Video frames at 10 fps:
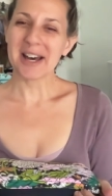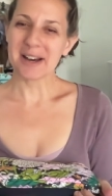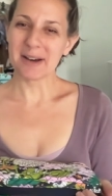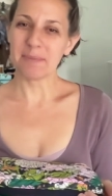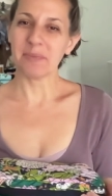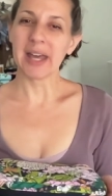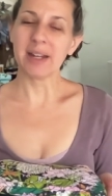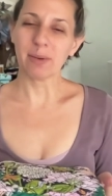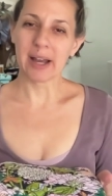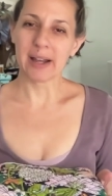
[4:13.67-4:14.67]
um,
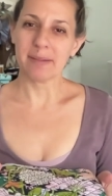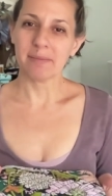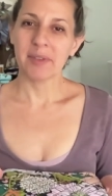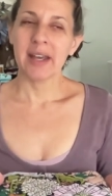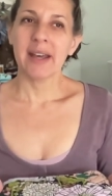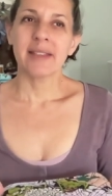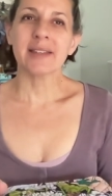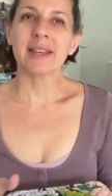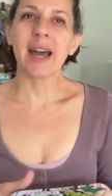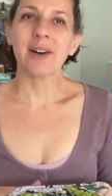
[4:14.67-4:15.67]
anyway,
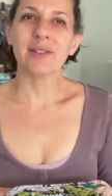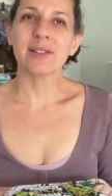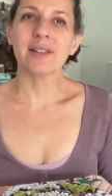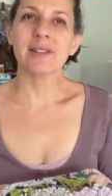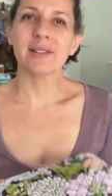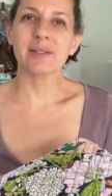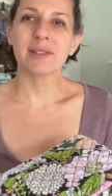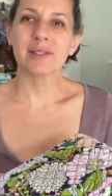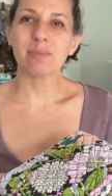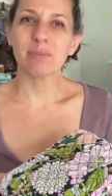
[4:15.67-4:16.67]
this house, this
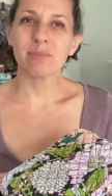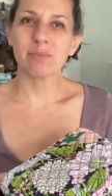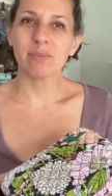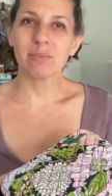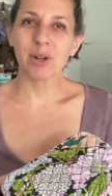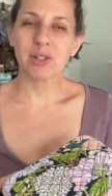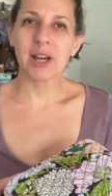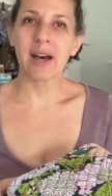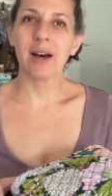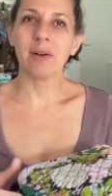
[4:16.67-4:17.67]
this
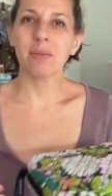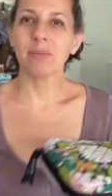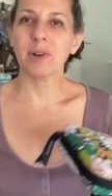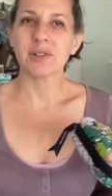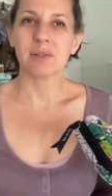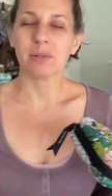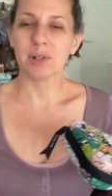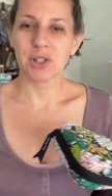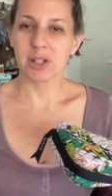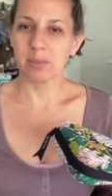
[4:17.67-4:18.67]
motel must have
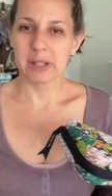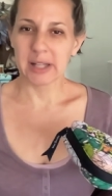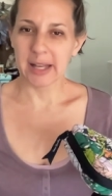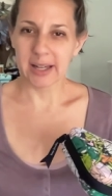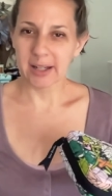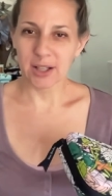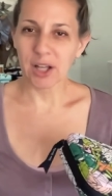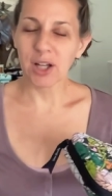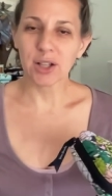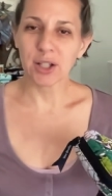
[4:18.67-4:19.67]
originally been like a,
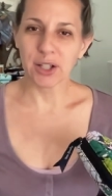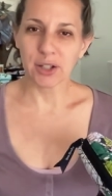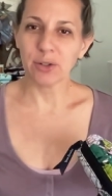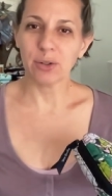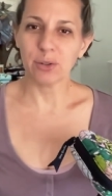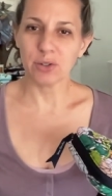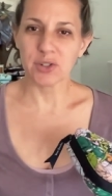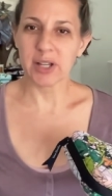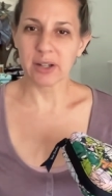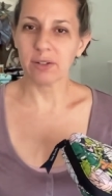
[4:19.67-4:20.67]
a huge
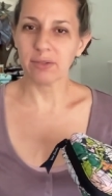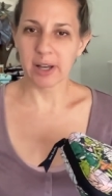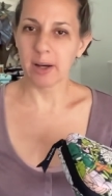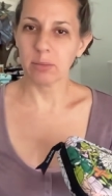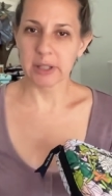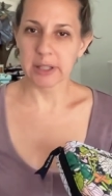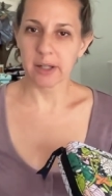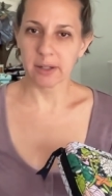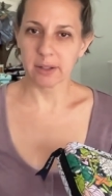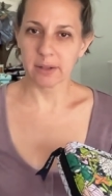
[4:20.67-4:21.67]
single family
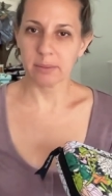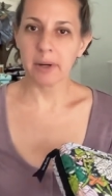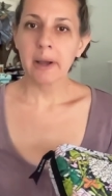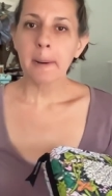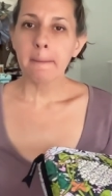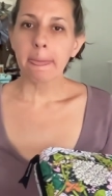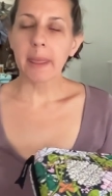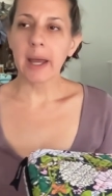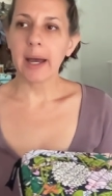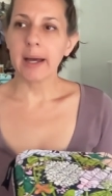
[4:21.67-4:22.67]
home,
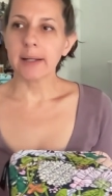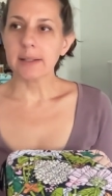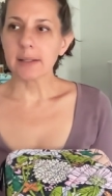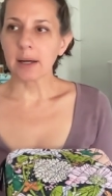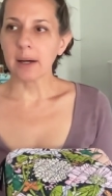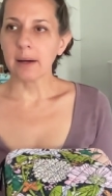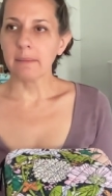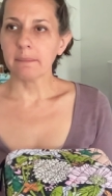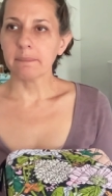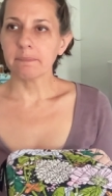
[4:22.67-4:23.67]
and
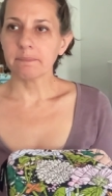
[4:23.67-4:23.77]
um,